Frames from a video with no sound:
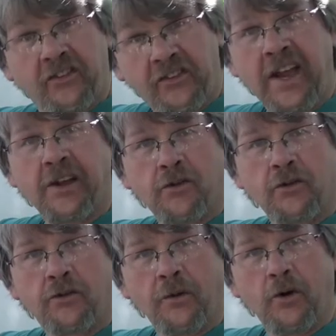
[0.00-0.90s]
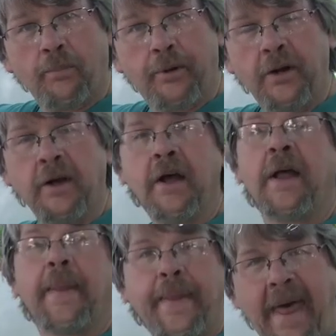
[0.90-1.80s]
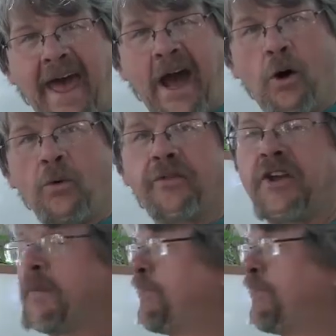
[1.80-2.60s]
single group. Now they're